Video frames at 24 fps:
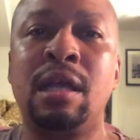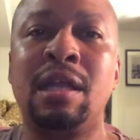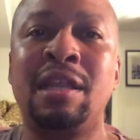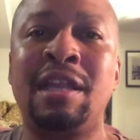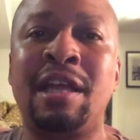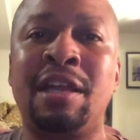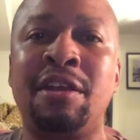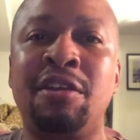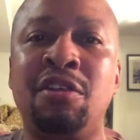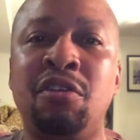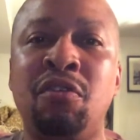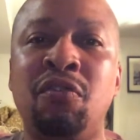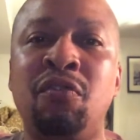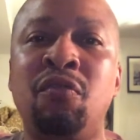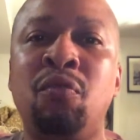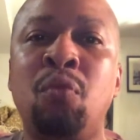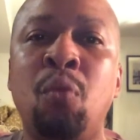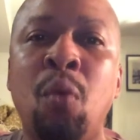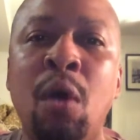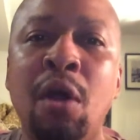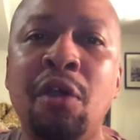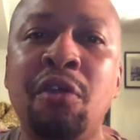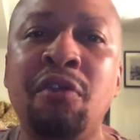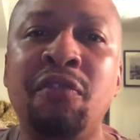then
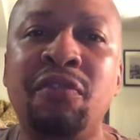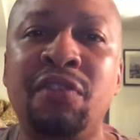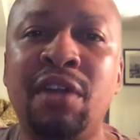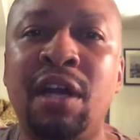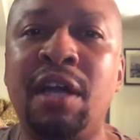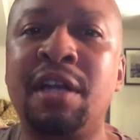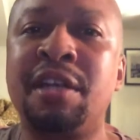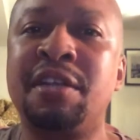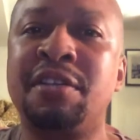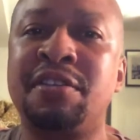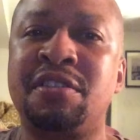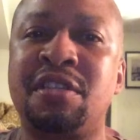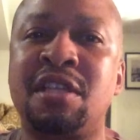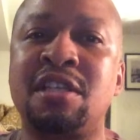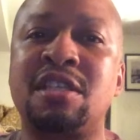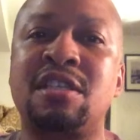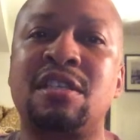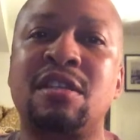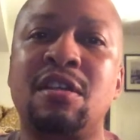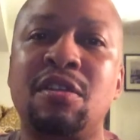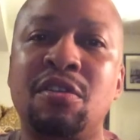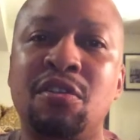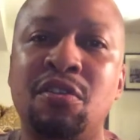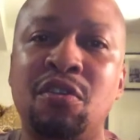what you've done is
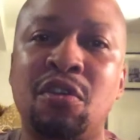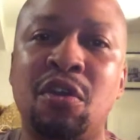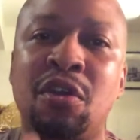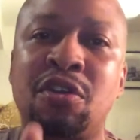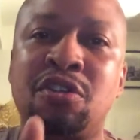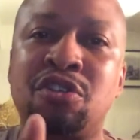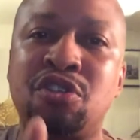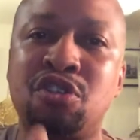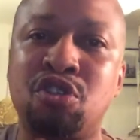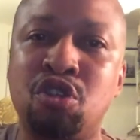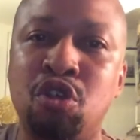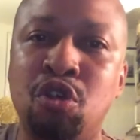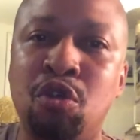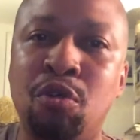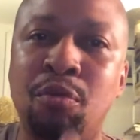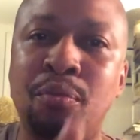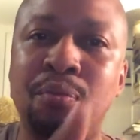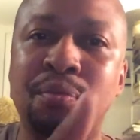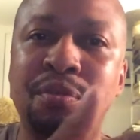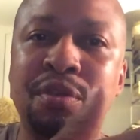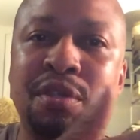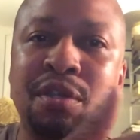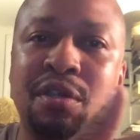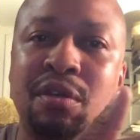just
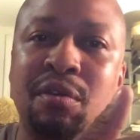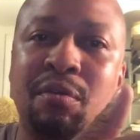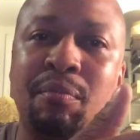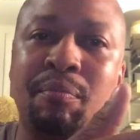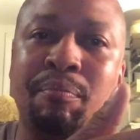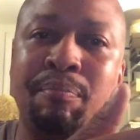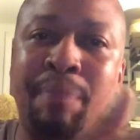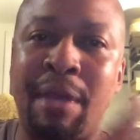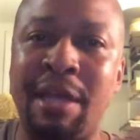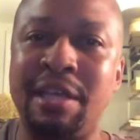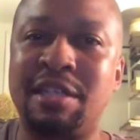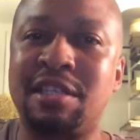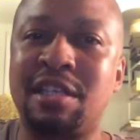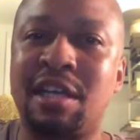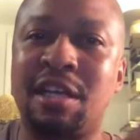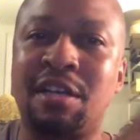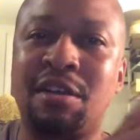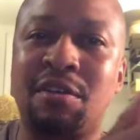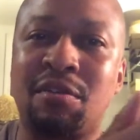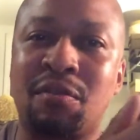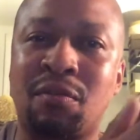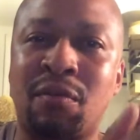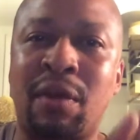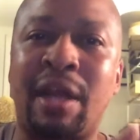assumed based
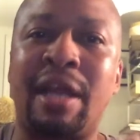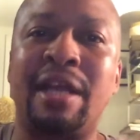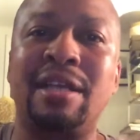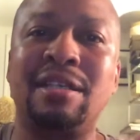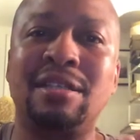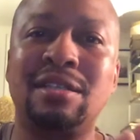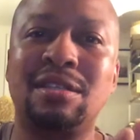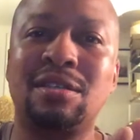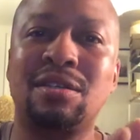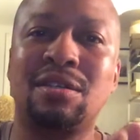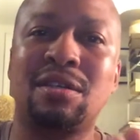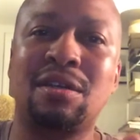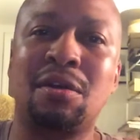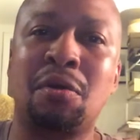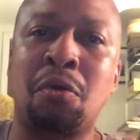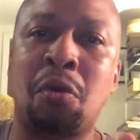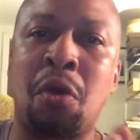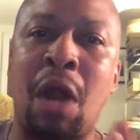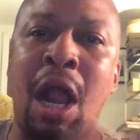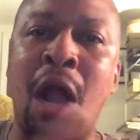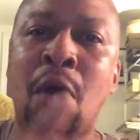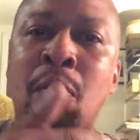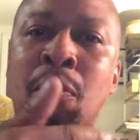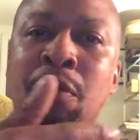on race
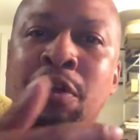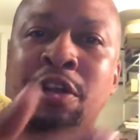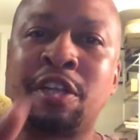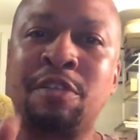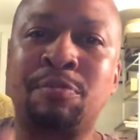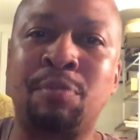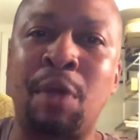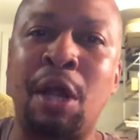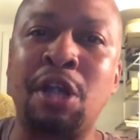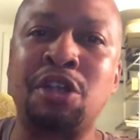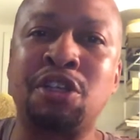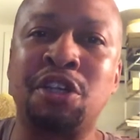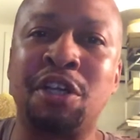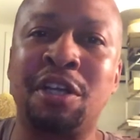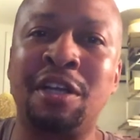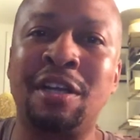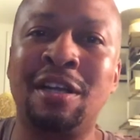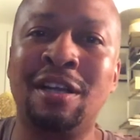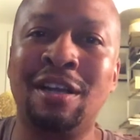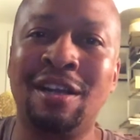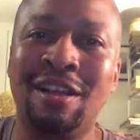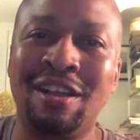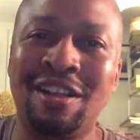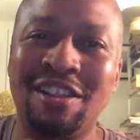or outward
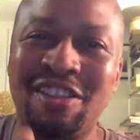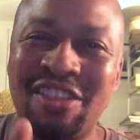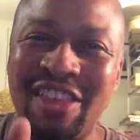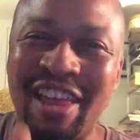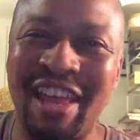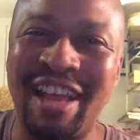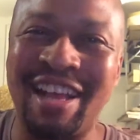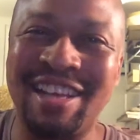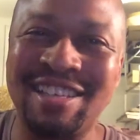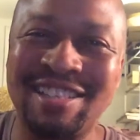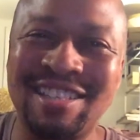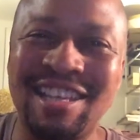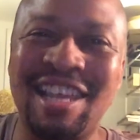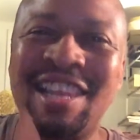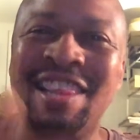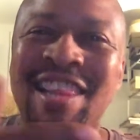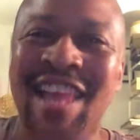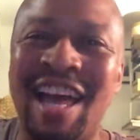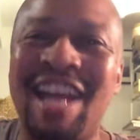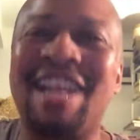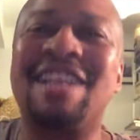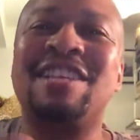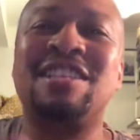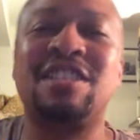expression things, and
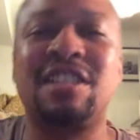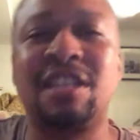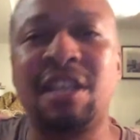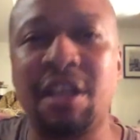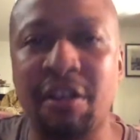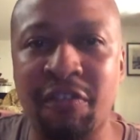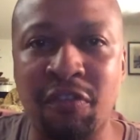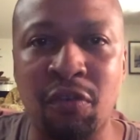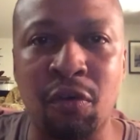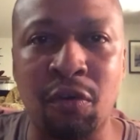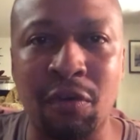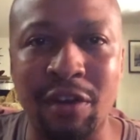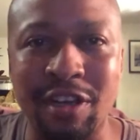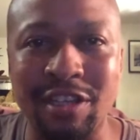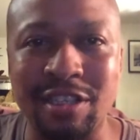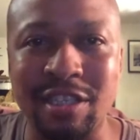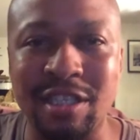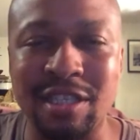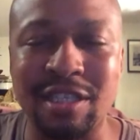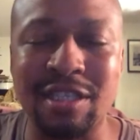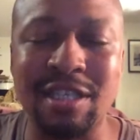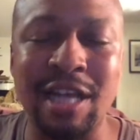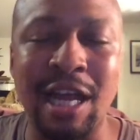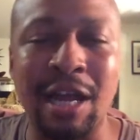that is therefore
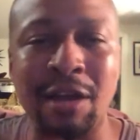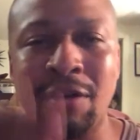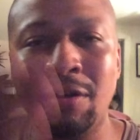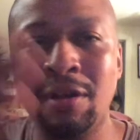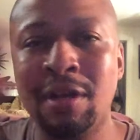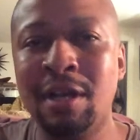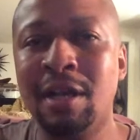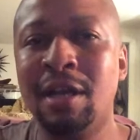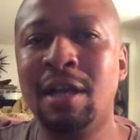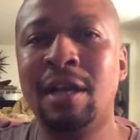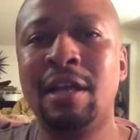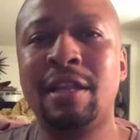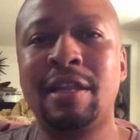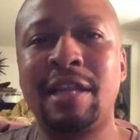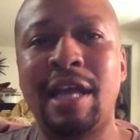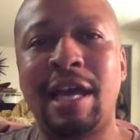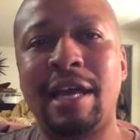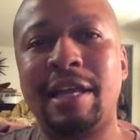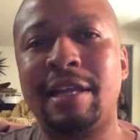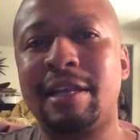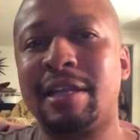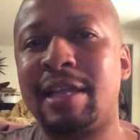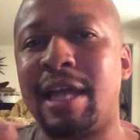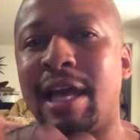racist. Now,
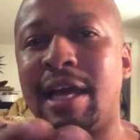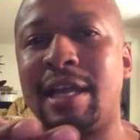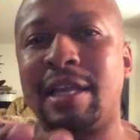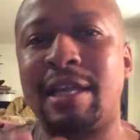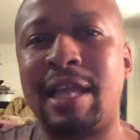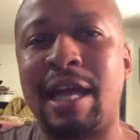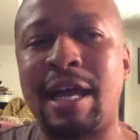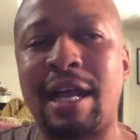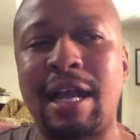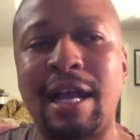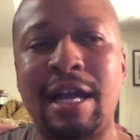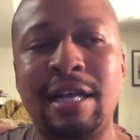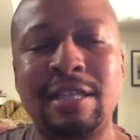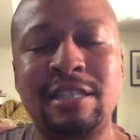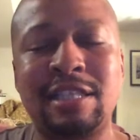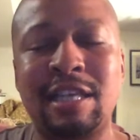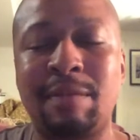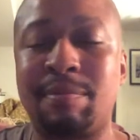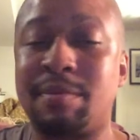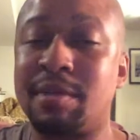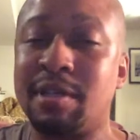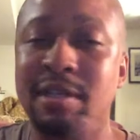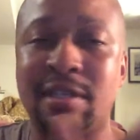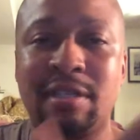that
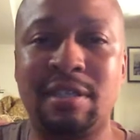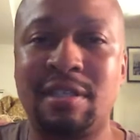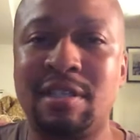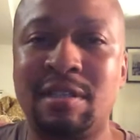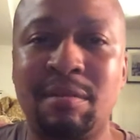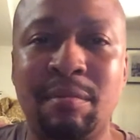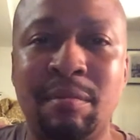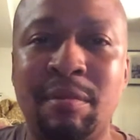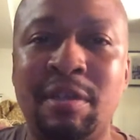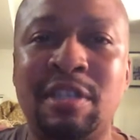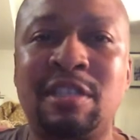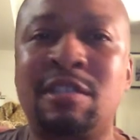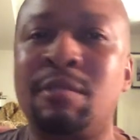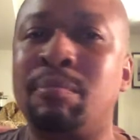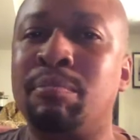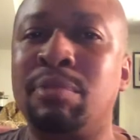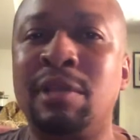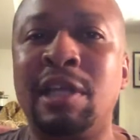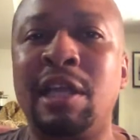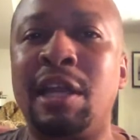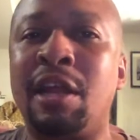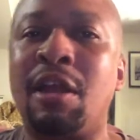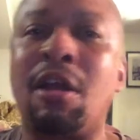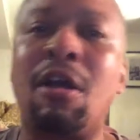concept is a
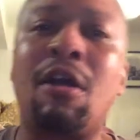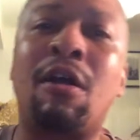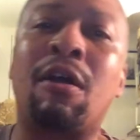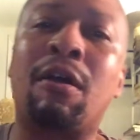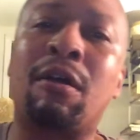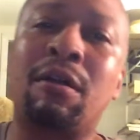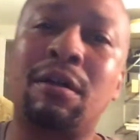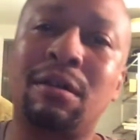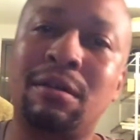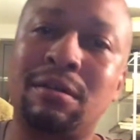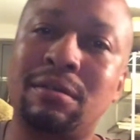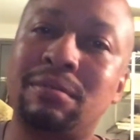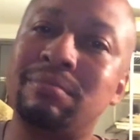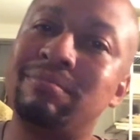bleeding heart.